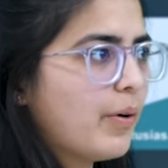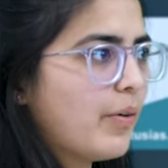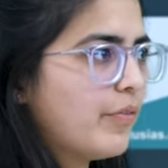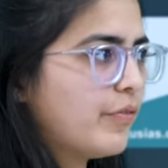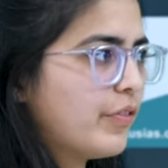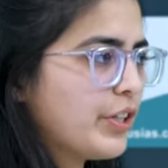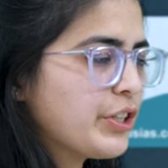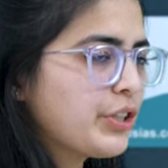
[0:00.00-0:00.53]

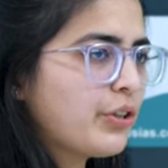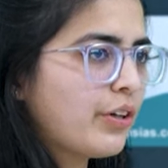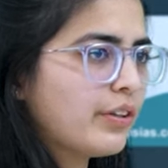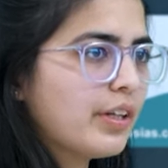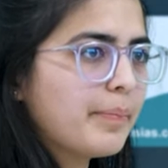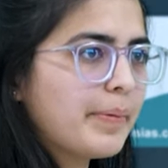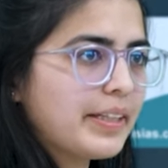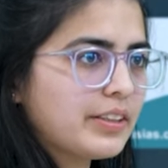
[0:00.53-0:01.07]
First, on the
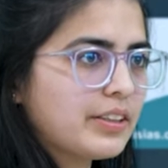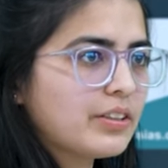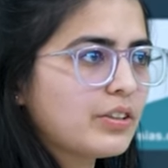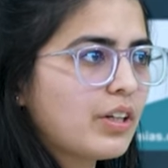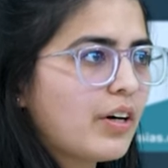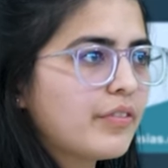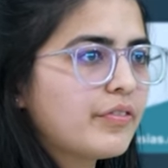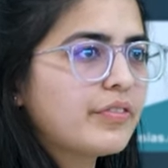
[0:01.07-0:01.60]
basis
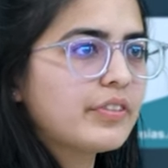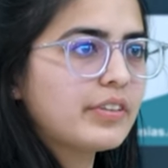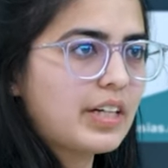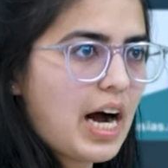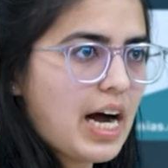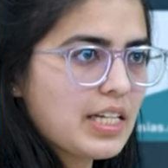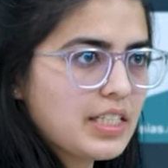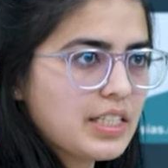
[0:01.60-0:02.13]
of
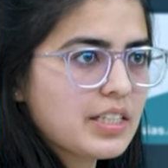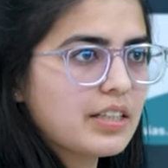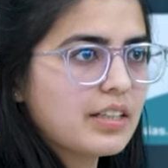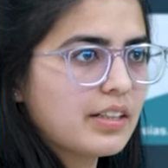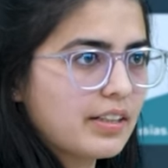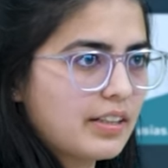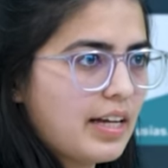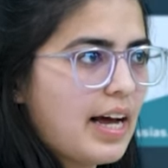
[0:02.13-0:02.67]
caste,
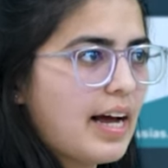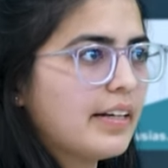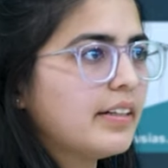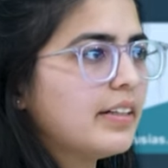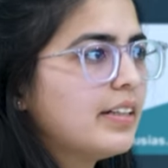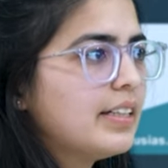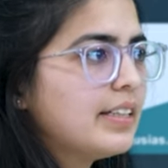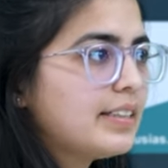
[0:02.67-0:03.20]
and
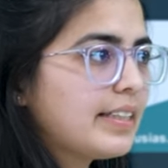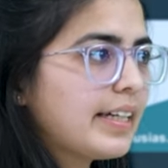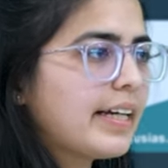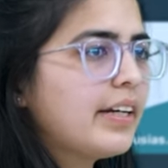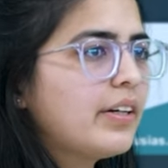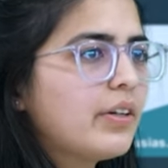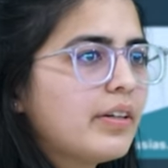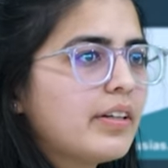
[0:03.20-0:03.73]

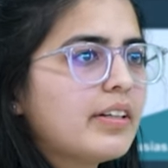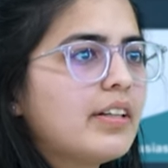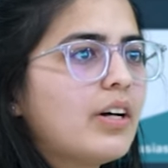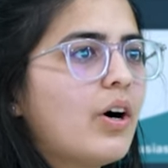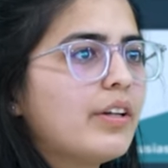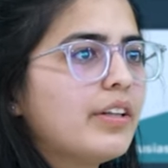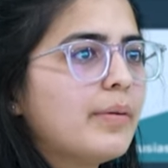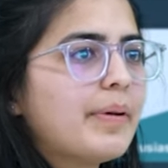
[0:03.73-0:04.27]
second,
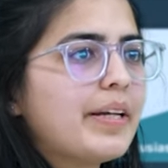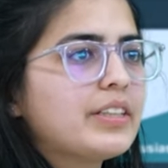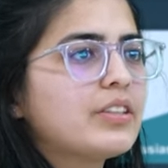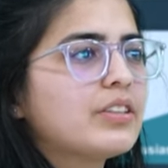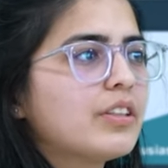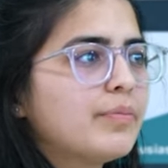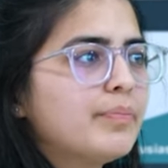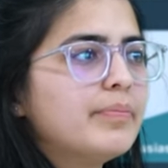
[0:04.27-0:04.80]
on the basis
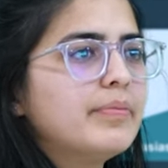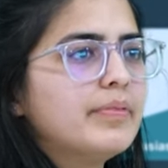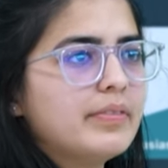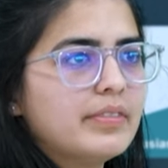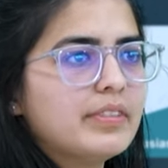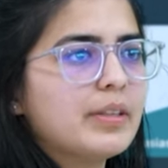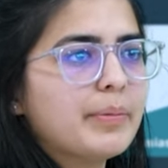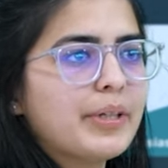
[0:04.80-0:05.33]
of
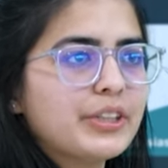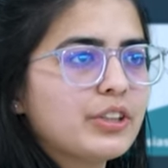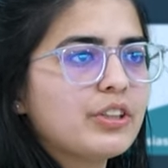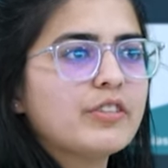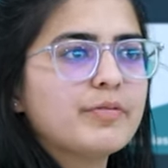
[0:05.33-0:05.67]
the burden of